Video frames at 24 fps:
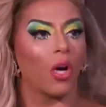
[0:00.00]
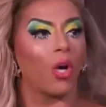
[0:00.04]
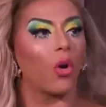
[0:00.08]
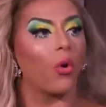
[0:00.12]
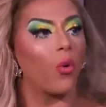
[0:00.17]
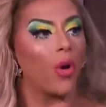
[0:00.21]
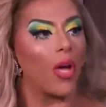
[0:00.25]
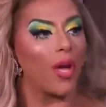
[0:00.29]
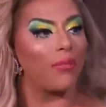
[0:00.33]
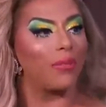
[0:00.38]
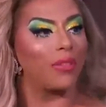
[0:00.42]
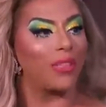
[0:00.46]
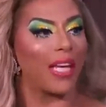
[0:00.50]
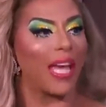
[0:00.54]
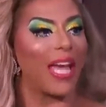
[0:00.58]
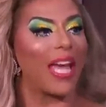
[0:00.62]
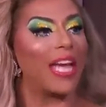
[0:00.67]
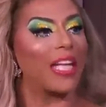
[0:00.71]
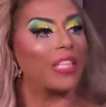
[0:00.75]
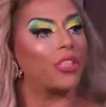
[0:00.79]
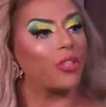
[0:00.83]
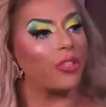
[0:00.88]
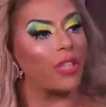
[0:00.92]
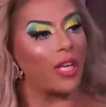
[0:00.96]
more equipped
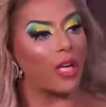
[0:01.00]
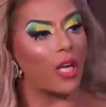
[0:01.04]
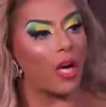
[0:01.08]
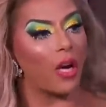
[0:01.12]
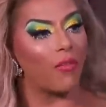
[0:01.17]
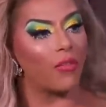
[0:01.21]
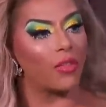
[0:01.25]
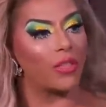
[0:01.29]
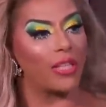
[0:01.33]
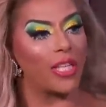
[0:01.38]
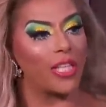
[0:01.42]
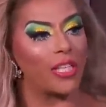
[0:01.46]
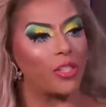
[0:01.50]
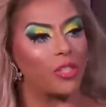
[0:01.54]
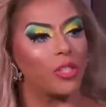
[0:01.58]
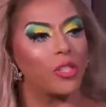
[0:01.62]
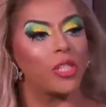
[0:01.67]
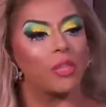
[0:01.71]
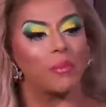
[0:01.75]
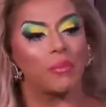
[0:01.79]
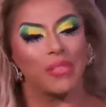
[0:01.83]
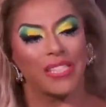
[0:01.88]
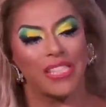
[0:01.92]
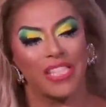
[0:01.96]
to answer that
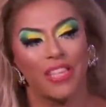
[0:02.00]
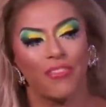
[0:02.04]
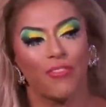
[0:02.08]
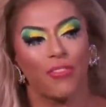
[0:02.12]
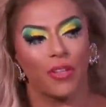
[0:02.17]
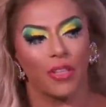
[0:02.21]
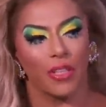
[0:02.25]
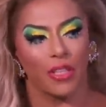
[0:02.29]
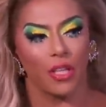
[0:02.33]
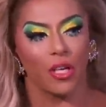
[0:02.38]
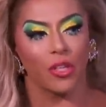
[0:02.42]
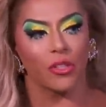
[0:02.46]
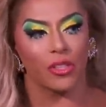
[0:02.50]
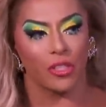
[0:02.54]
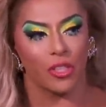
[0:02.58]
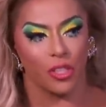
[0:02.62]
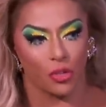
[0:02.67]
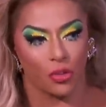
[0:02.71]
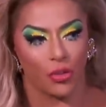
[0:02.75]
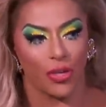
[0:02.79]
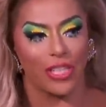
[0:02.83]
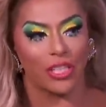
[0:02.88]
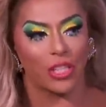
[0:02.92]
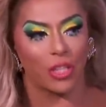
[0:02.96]
conversation, specifically those
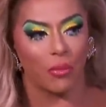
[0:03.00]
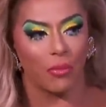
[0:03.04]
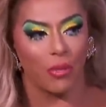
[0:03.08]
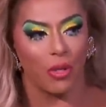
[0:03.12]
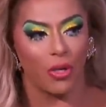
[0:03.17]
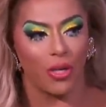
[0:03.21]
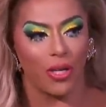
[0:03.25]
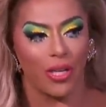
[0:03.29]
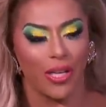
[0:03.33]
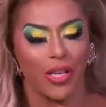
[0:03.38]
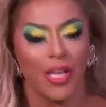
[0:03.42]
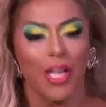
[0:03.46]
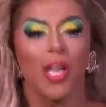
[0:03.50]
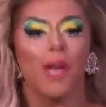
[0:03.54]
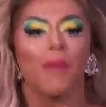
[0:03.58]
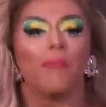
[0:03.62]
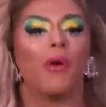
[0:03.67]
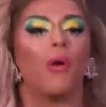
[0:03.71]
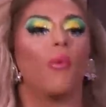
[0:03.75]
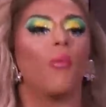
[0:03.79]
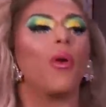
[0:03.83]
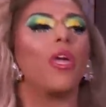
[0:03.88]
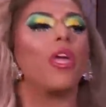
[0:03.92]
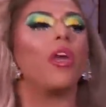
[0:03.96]
in the trans community. Mm
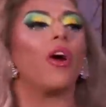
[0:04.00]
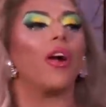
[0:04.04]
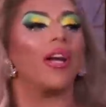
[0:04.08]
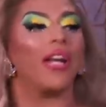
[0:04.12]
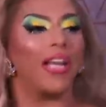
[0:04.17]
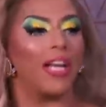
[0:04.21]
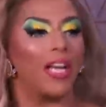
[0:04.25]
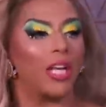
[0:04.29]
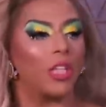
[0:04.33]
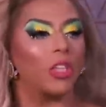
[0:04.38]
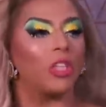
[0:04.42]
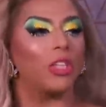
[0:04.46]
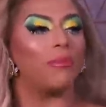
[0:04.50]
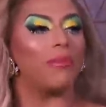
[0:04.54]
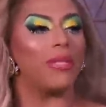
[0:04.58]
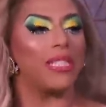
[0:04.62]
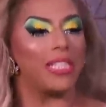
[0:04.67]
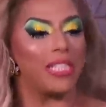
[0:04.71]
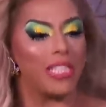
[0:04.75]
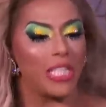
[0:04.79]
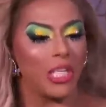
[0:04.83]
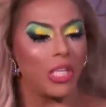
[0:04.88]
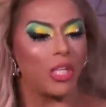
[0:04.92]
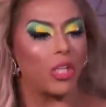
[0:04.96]
-hmm. But we are an
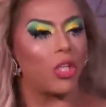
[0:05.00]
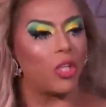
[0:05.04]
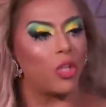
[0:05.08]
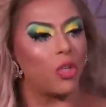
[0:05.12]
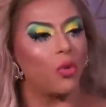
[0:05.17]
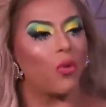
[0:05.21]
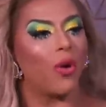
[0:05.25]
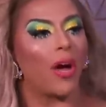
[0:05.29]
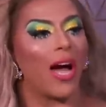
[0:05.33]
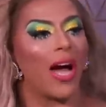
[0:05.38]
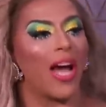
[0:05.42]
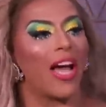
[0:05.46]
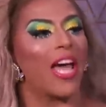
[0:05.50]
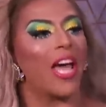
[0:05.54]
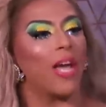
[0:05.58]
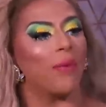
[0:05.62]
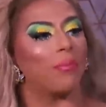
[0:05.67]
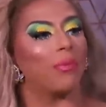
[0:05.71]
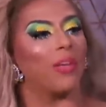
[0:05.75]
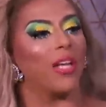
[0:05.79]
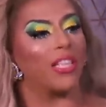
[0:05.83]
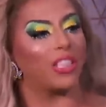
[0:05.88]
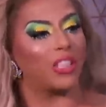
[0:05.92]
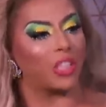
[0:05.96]

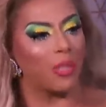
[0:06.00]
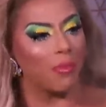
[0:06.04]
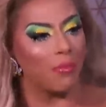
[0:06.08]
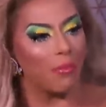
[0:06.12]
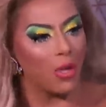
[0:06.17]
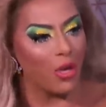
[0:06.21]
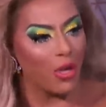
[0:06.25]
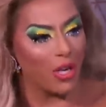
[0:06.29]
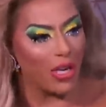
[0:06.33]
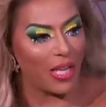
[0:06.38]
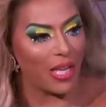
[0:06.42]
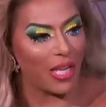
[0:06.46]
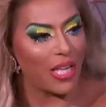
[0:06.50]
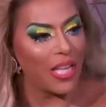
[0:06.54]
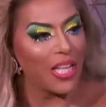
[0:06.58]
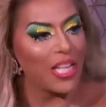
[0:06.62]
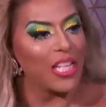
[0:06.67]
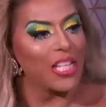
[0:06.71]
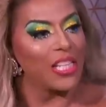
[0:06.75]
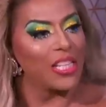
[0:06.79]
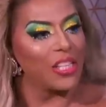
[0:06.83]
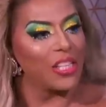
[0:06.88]
LGBTQIA plus community. Explain the